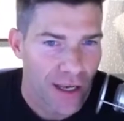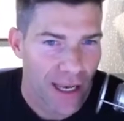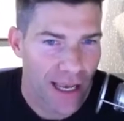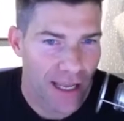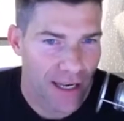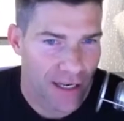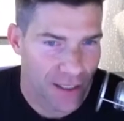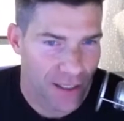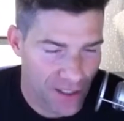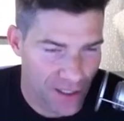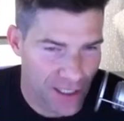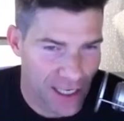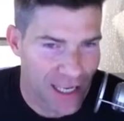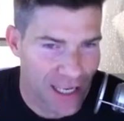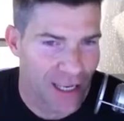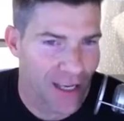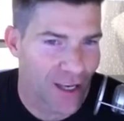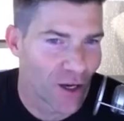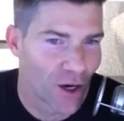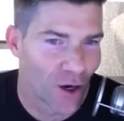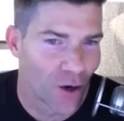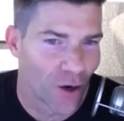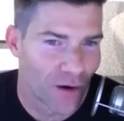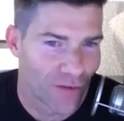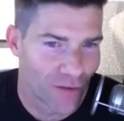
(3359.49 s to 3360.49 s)
and a
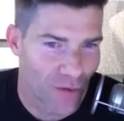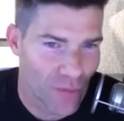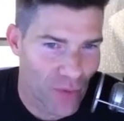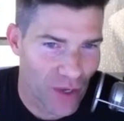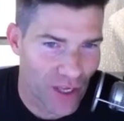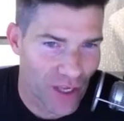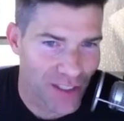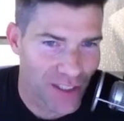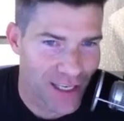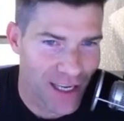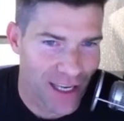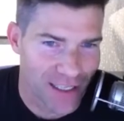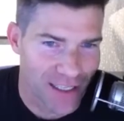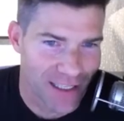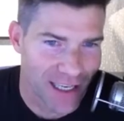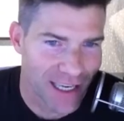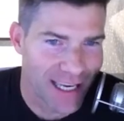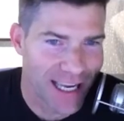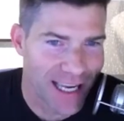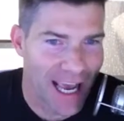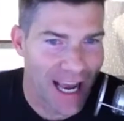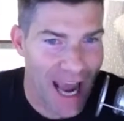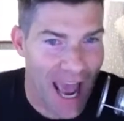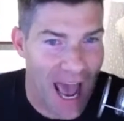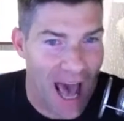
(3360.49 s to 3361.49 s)
CEO of a business
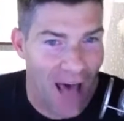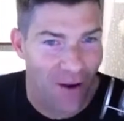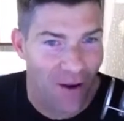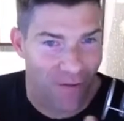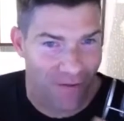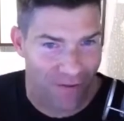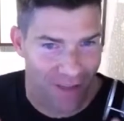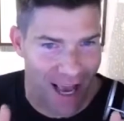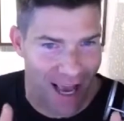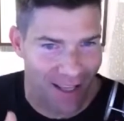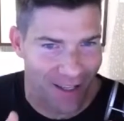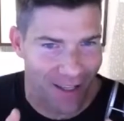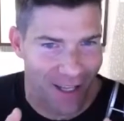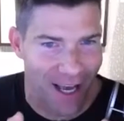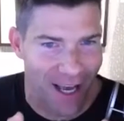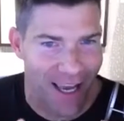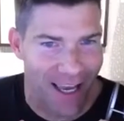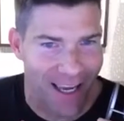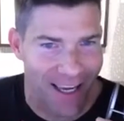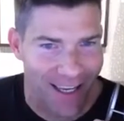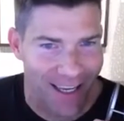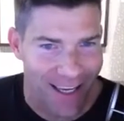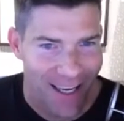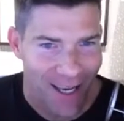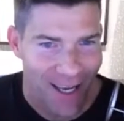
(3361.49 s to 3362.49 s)
and get out of that
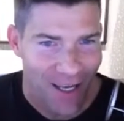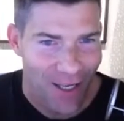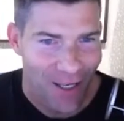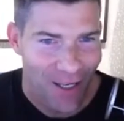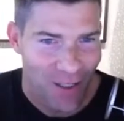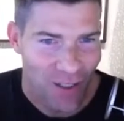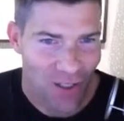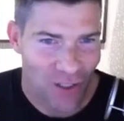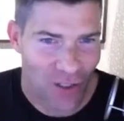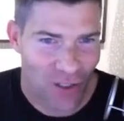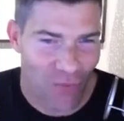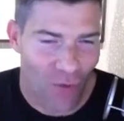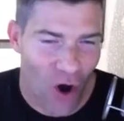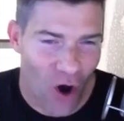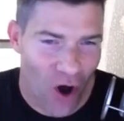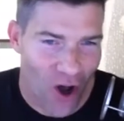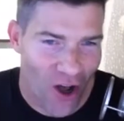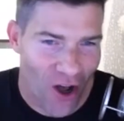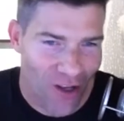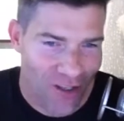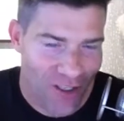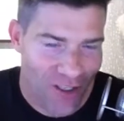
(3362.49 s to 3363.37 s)
like small